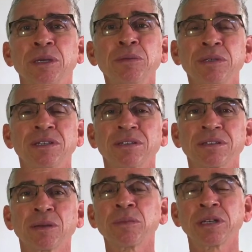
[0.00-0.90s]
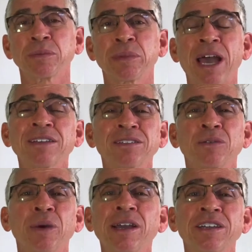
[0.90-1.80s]
Maybe somebody passed
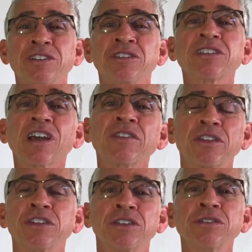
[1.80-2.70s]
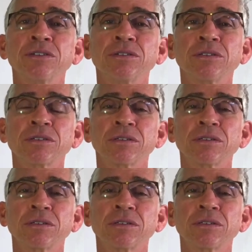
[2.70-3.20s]
away and you just got the news.